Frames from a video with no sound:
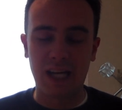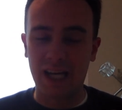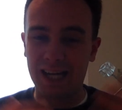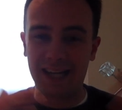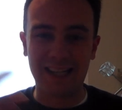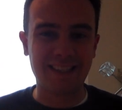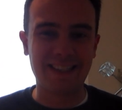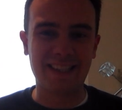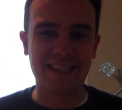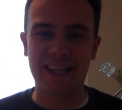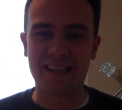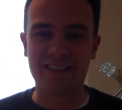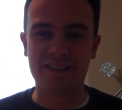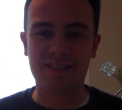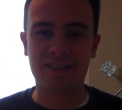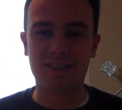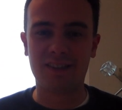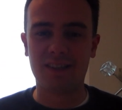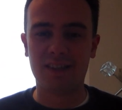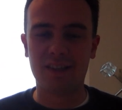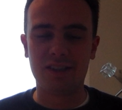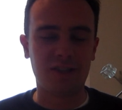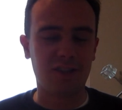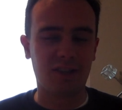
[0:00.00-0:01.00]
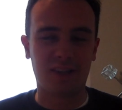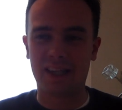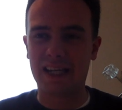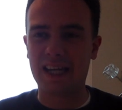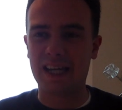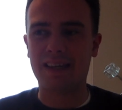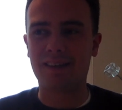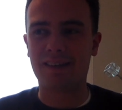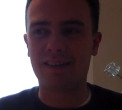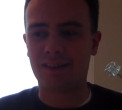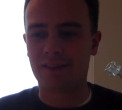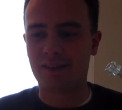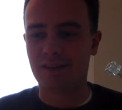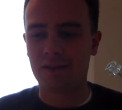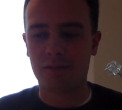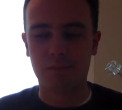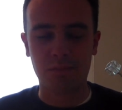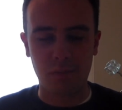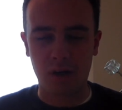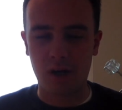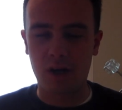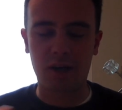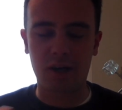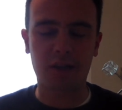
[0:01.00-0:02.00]
and yet you're getting
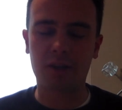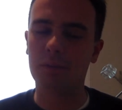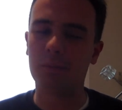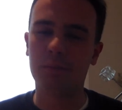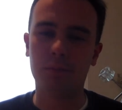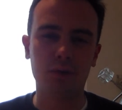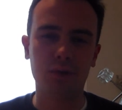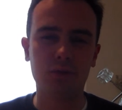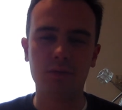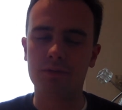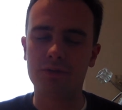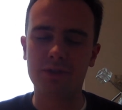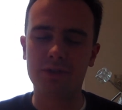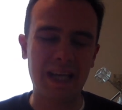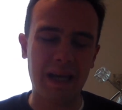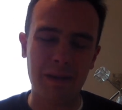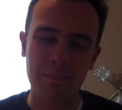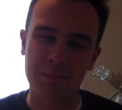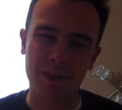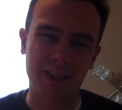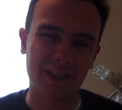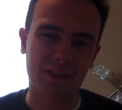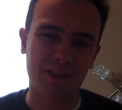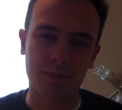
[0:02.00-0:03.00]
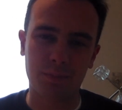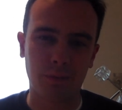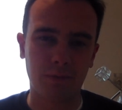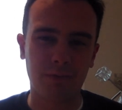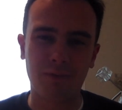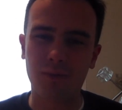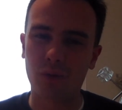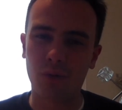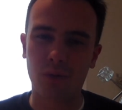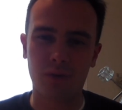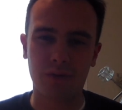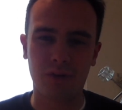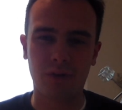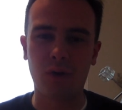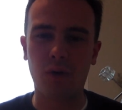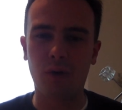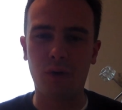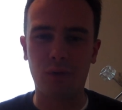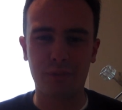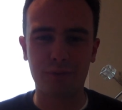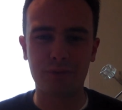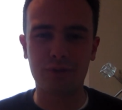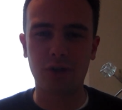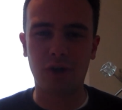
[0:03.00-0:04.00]
market moves 10 minutes before the
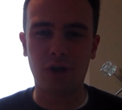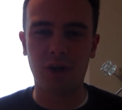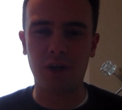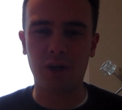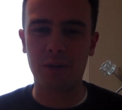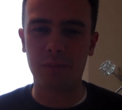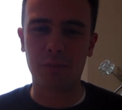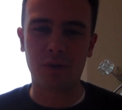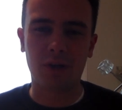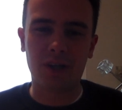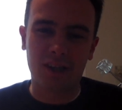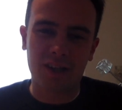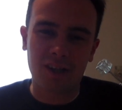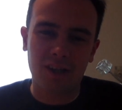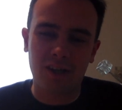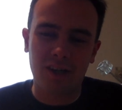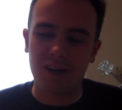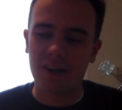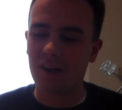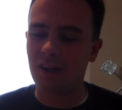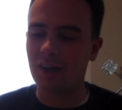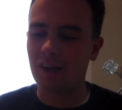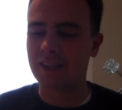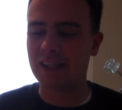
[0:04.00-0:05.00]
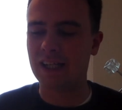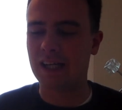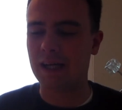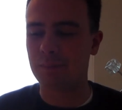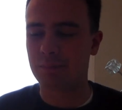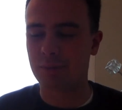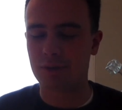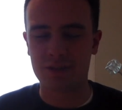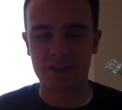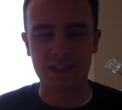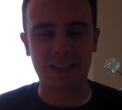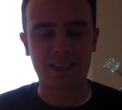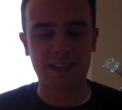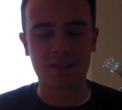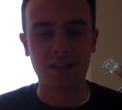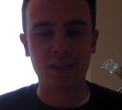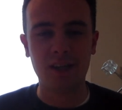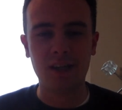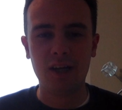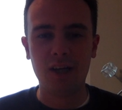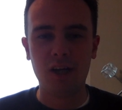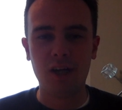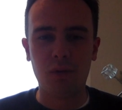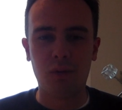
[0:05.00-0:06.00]
off time. Like, I can't predict
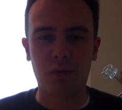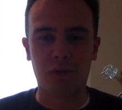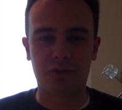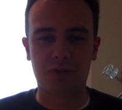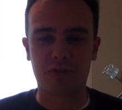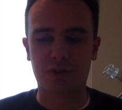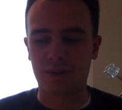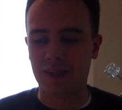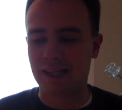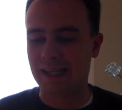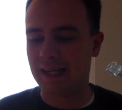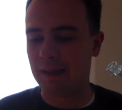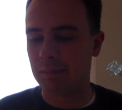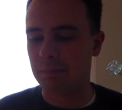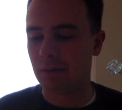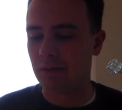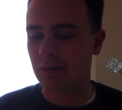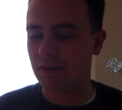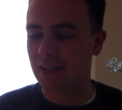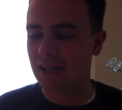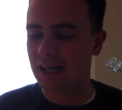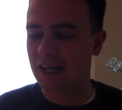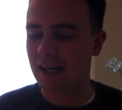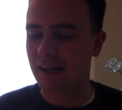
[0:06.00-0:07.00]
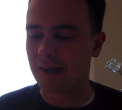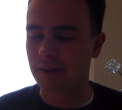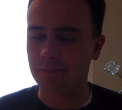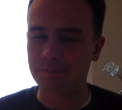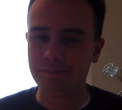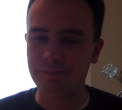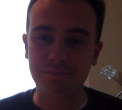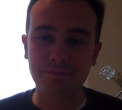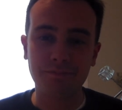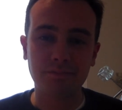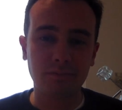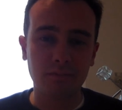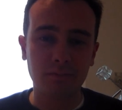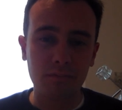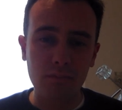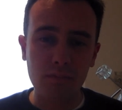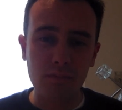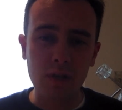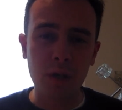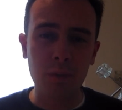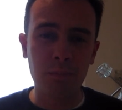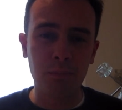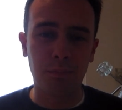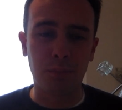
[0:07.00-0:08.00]
what's going to happen there,
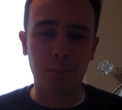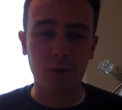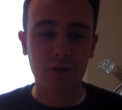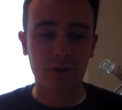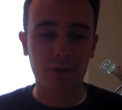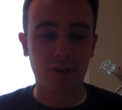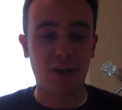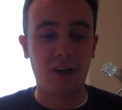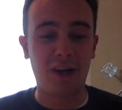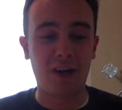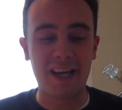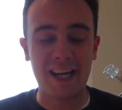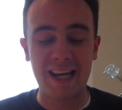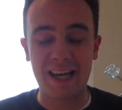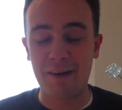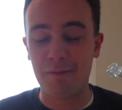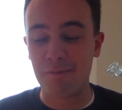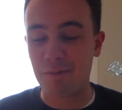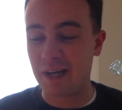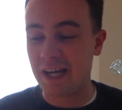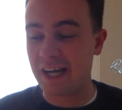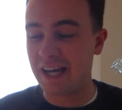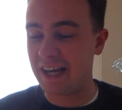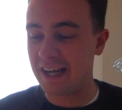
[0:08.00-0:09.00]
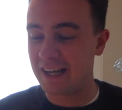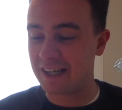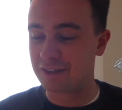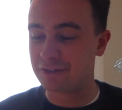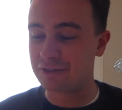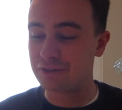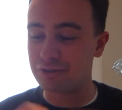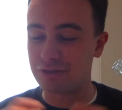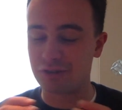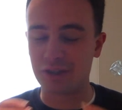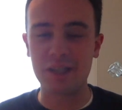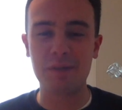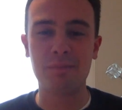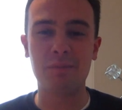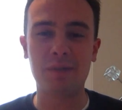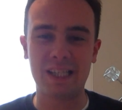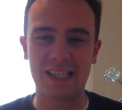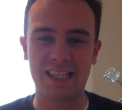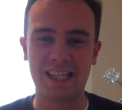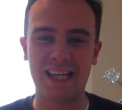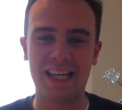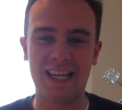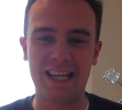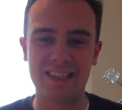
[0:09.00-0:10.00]
but I am extremely
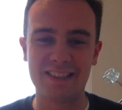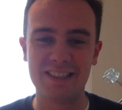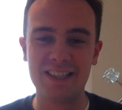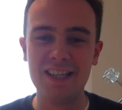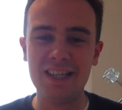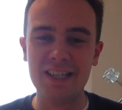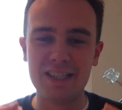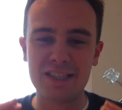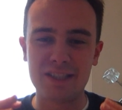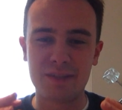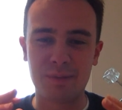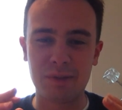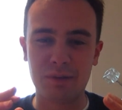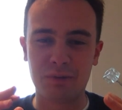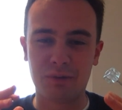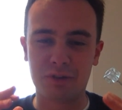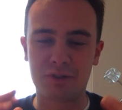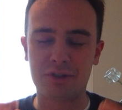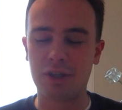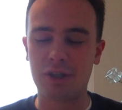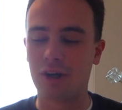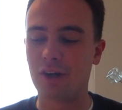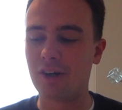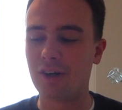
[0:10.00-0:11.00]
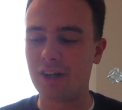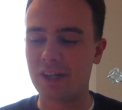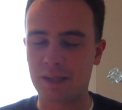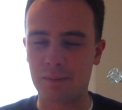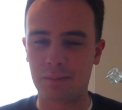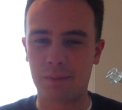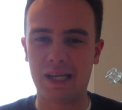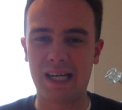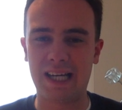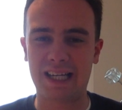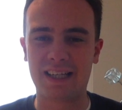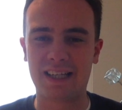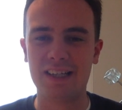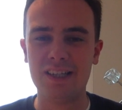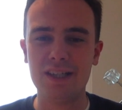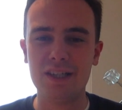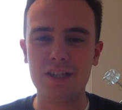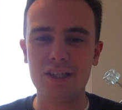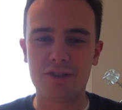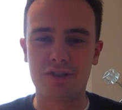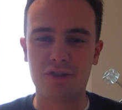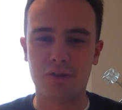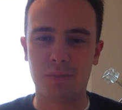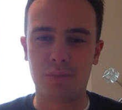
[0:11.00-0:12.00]
glad to be returning back
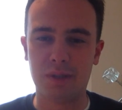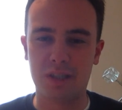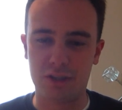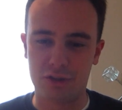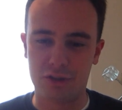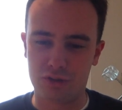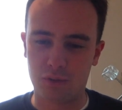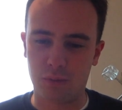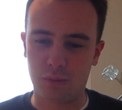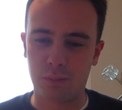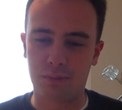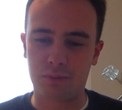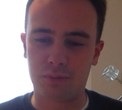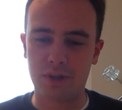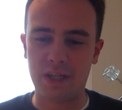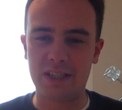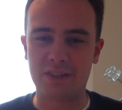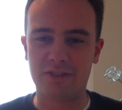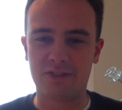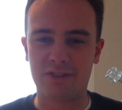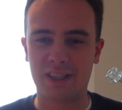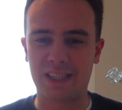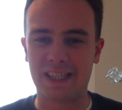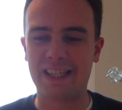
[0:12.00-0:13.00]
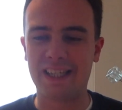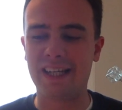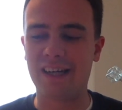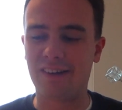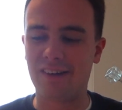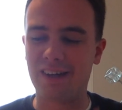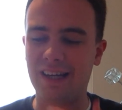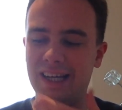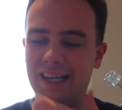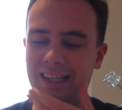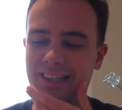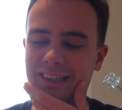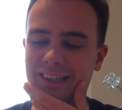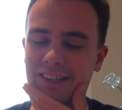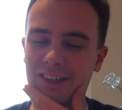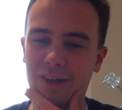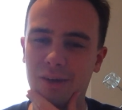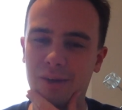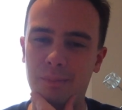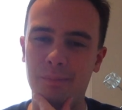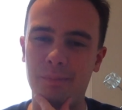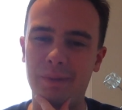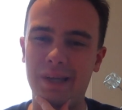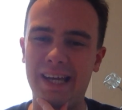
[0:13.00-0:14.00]
to a bit of jump racing here at
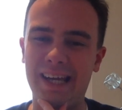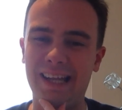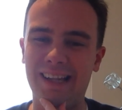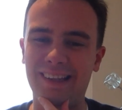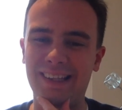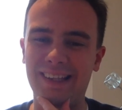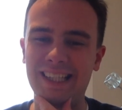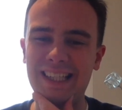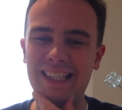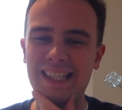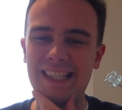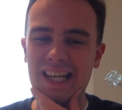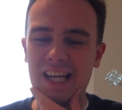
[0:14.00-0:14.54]
Clonmel.